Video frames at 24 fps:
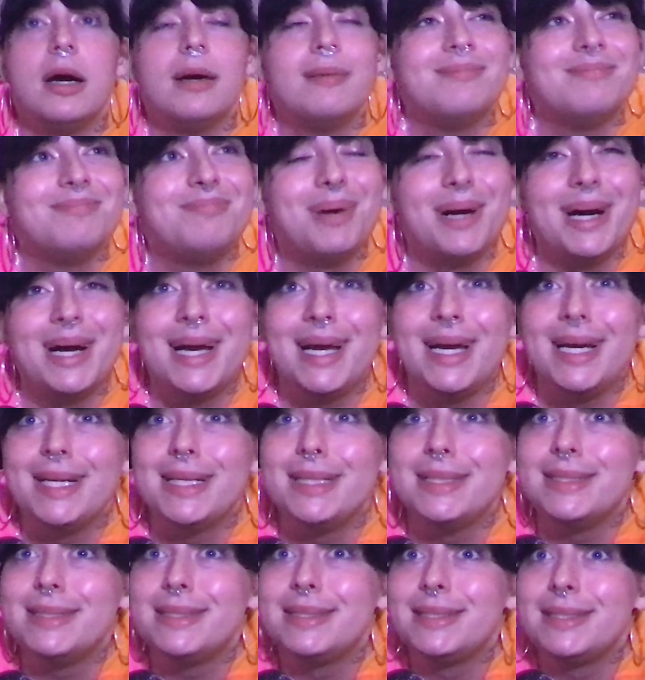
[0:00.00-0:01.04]

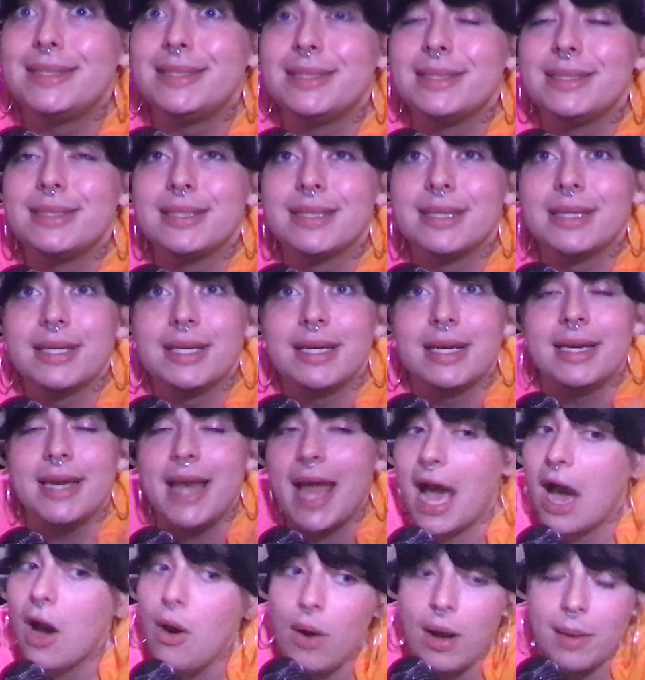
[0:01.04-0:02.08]
but
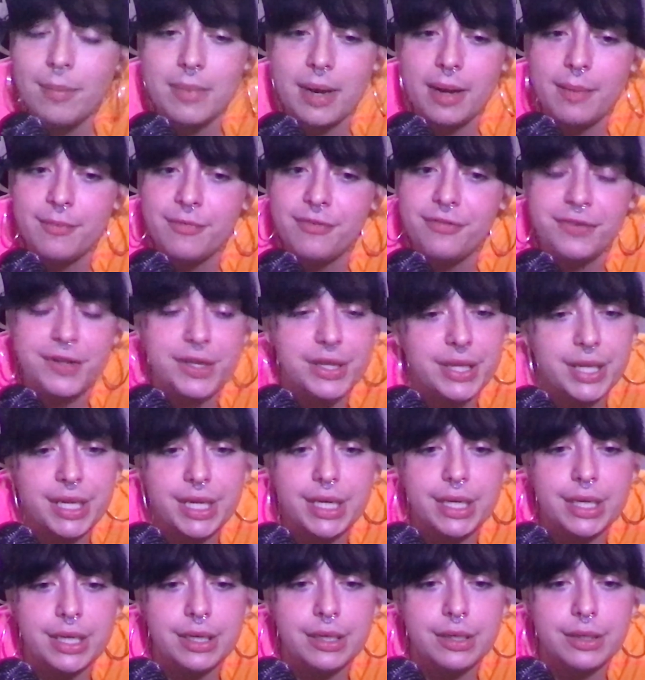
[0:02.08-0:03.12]
now I'm I'm
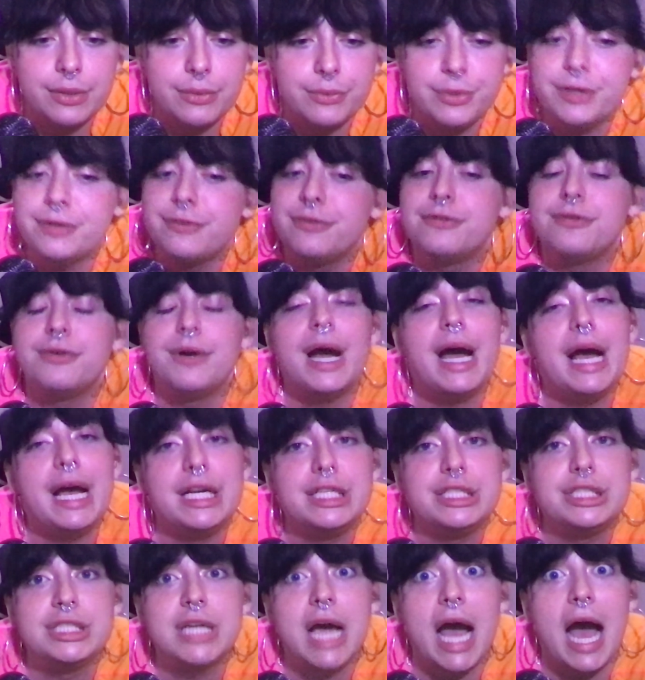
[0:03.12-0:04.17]
feeling
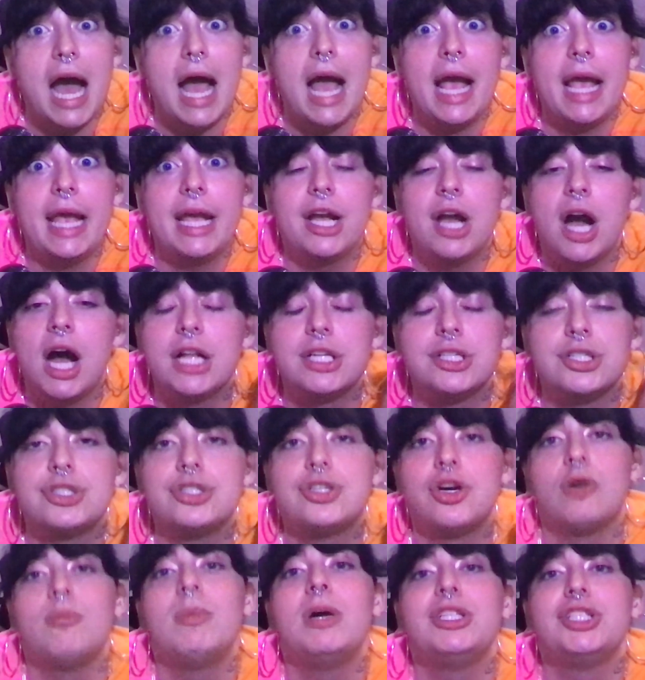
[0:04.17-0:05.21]
refreshed. I got
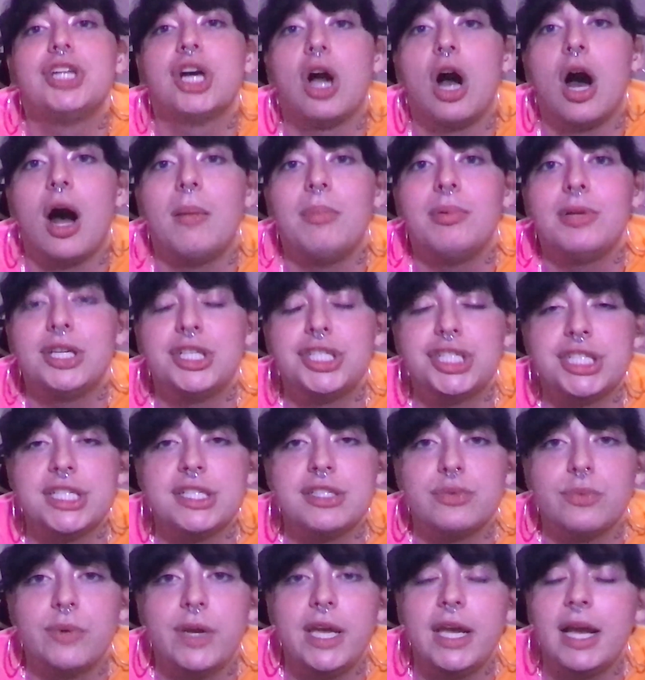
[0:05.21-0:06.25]
so much accomplished
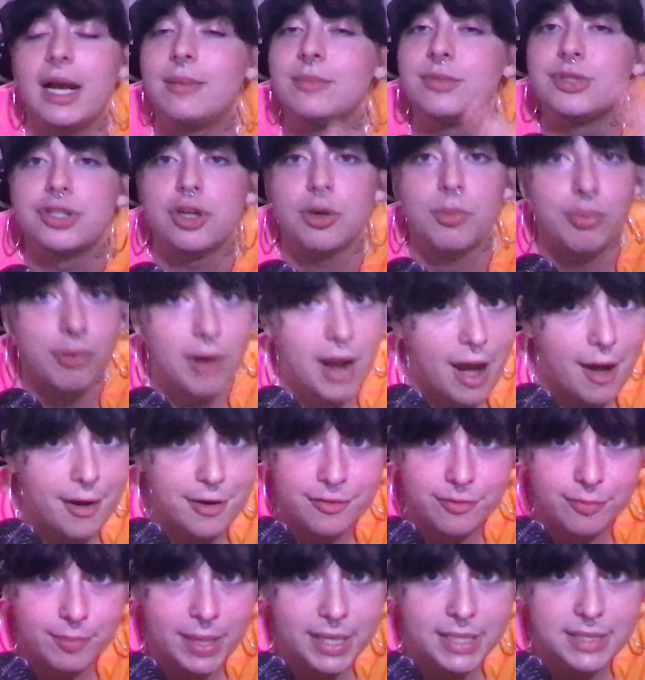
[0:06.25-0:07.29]
this week. I'm so proud
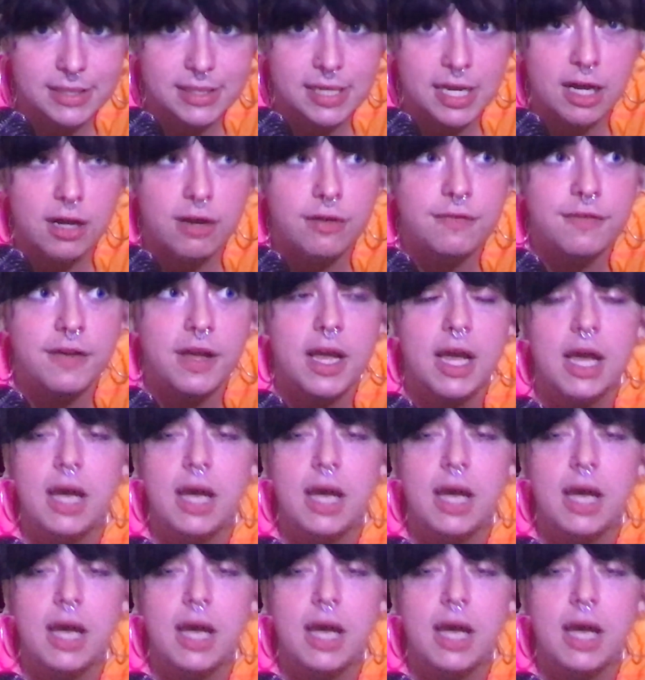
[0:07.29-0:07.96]
of myself.